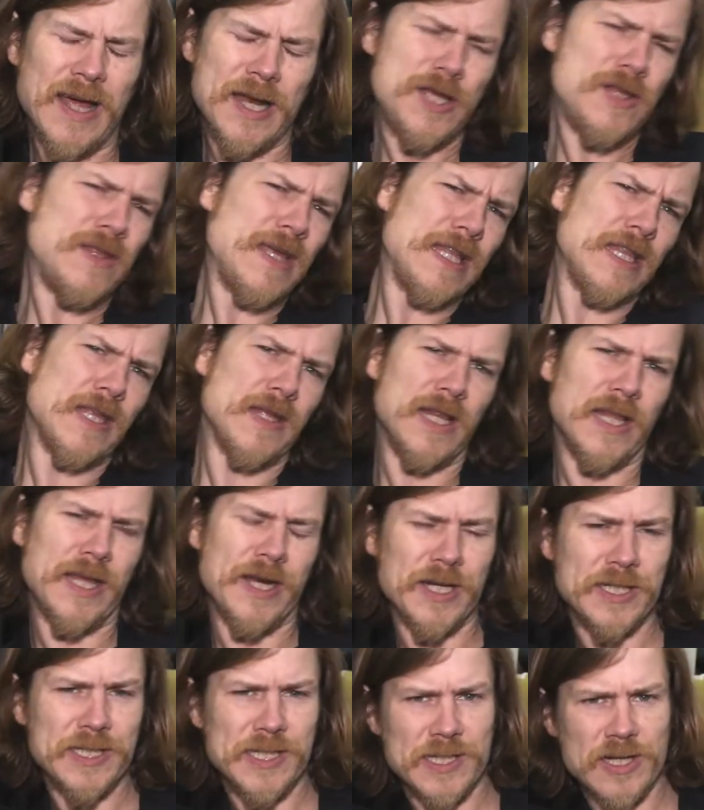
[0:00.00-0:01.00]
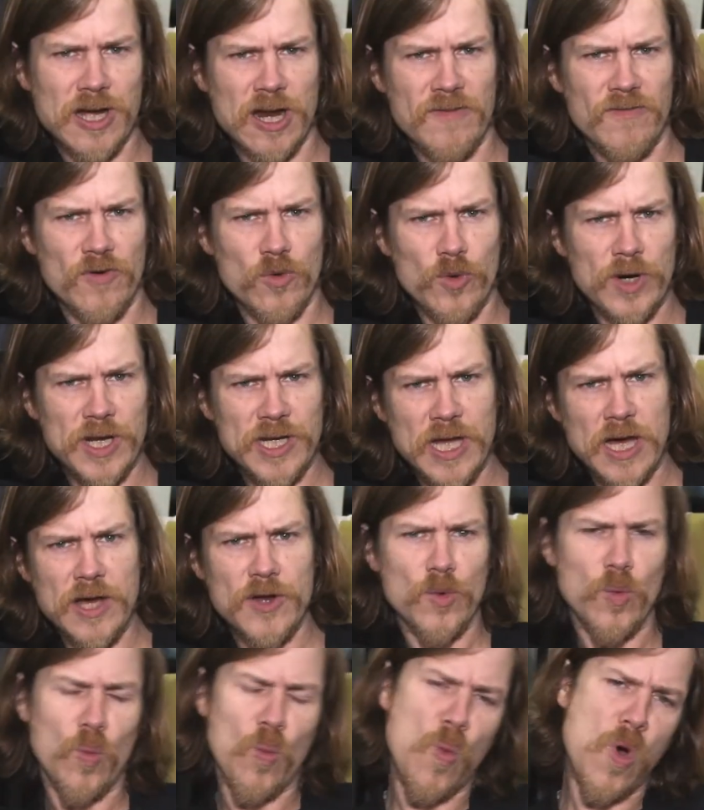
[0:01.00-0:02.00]
And you think that Linux is kind of already done.
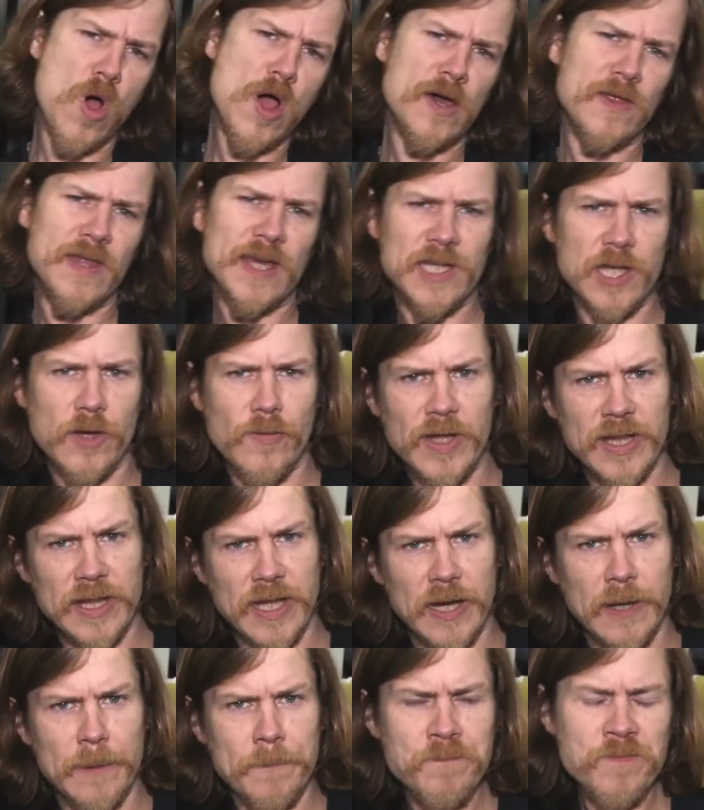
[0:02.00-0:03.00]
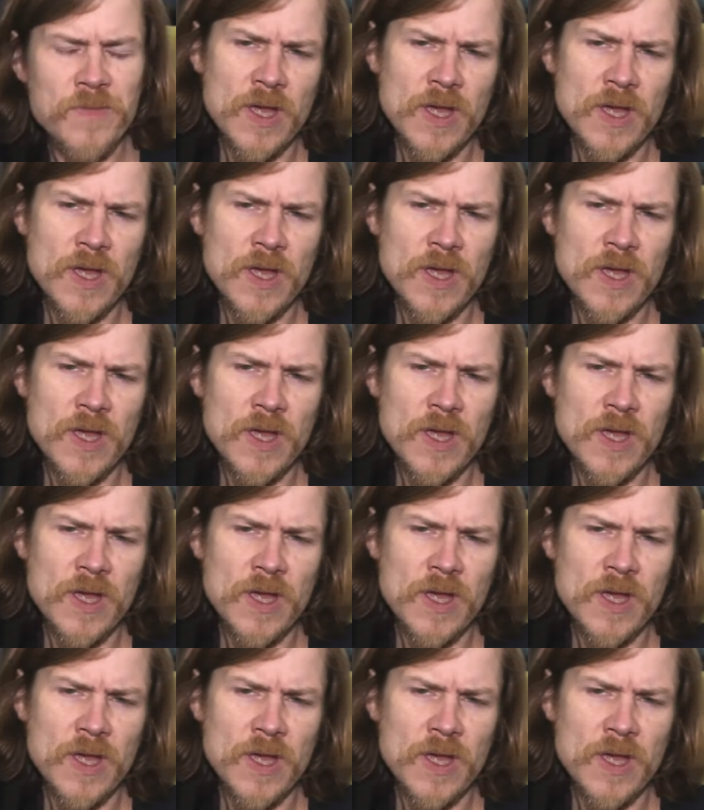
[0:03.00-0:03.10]
Why are they doing that?